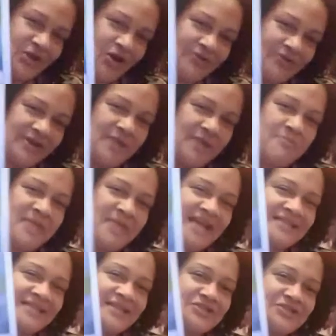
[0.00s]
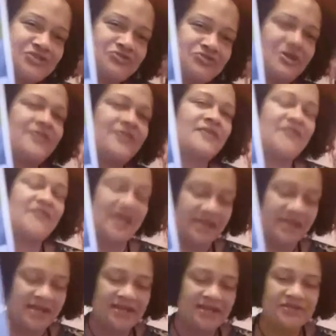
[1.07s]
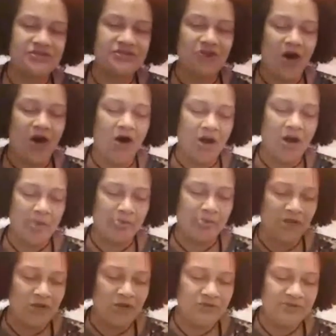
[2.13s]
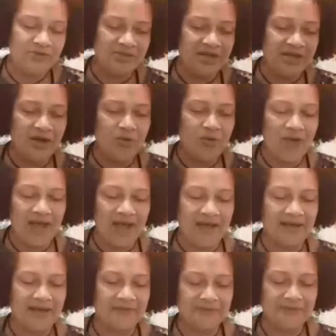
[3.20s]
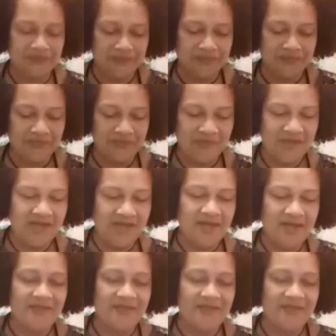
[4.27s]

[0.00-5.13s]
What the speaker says: The amazing strength of that kitty's jaw. It blows me away. The